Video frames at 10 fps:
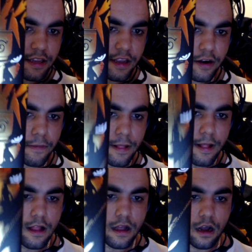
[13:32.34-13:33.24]
here.
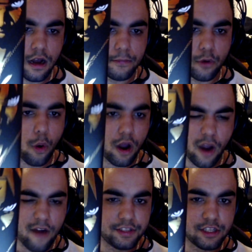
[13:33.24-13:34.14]

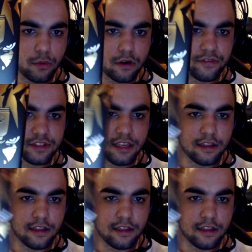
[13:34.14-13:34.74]
Not every single one, obviously,